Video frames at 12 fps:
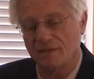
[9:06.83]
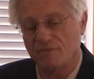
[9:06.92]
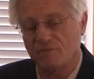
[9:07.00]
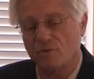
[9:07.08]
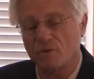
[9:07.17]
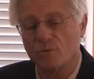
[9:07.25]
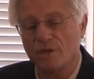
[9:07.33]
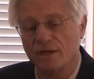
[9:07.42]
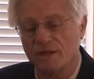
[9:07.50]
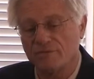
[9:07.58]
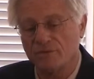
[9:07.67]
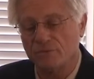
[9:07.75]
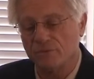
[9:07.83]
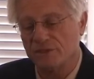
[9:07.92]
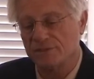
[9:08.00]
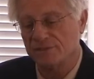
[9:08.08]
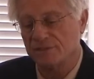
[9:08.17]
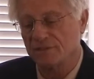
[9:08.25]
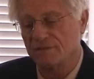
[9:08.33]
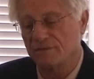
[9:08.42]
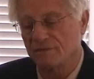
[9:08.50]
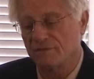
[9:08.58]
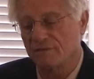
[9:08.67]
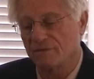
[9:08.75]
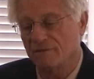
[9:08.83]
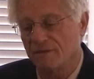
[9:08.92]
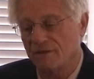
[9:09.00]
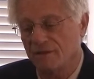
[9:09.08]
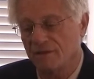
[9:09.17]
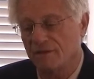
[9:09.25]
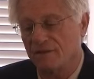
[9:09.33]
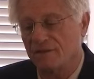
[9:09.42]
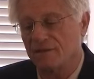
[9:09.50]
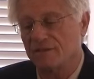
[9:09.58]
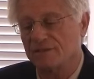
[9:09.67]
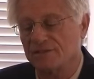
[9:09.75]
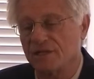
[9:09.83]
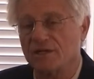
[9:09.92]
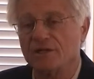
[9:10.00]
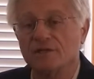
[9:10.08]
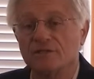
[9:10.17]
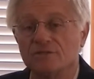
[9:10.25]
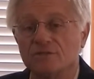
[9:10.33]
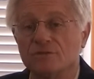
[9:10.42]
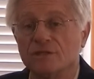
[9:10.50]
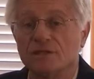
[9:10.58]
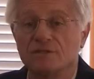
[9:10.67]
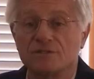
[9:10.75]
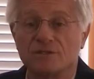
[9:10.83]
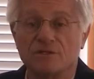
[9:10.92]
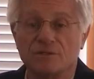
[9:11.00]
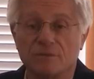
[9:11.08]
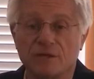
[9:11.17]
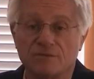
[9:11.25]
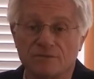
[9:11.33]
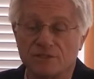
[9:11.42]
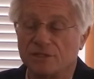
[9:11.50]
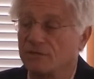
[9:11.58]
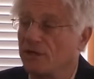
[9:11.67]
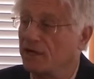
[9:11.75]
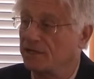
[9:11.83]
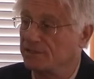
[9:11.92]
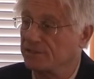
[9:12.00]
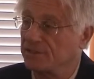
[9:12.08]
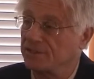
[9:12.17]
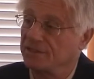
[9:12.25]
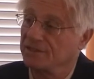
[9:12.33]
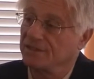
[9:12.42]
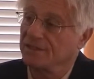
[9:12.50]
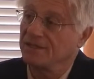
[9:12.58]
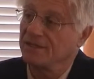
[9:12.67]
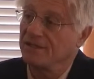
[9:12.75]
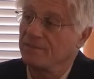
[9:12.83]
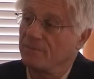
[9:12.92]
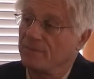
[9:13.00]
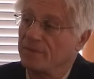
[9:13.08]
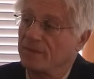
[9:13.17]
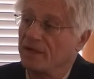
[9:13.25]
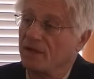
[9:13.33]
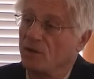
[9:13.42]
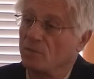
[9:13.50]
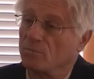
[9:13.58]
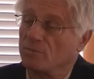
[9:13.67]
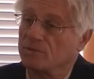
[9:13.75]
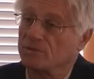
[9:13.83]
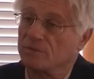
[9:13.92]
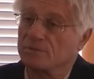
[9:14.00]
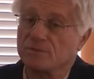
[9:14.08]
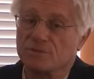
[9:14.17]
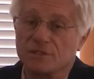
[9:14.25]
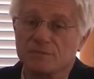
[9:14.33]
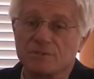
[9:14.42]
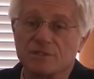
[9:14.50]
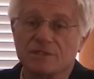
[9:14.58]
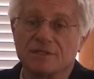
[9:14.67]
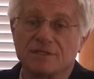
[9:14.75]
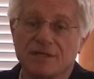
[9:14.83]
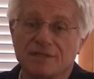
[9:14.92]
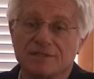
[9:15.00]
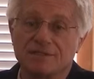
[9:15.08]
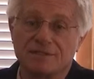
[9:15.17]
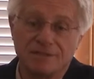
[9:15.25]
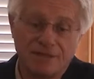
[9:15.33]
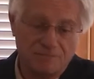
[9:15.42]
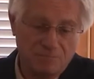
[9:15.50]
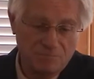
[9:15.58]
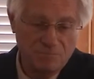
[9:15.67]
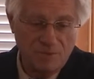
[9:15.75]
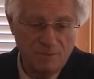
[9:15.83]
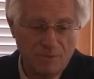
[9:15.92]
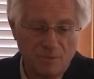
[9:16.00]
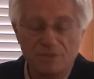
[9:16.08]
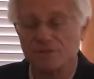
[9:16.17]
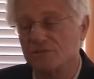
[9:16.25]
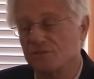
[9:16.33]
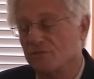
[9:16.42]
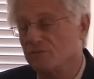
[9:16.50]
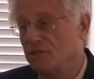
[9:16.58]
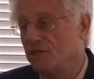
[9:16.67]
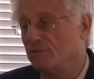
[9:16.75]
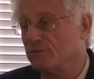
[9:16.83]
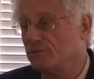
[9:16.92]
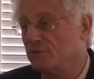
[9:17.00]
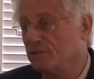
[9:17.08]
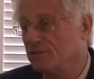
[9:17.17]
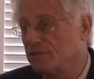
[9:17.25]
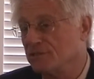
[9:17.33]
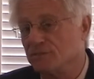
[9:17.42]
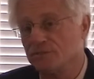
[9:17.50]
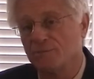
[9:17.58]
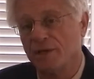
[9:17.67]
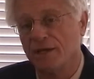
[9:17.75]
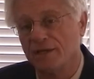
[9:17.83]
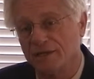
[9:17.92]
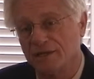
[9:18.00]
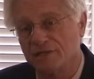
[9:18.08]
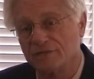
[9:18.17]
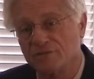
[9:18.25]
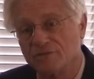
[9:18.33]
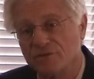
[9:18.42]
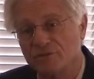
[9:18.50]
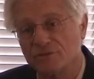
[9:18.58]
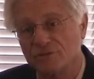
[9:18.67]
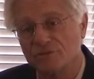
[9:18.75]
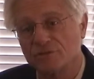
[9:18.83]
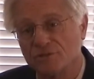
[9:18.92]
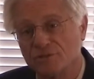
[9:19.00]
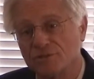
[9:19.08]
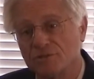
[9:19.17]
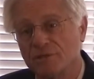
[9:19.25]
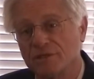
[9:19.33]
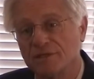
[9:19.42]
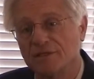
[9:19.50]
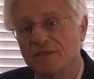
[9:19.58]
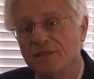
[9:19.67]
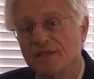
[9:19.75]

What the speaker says: for whatever reason, started exuding a certain amount of generosity. Now, the scripture seems to indicate that that maybe wasn't so generous because he was padding his future, so to speak.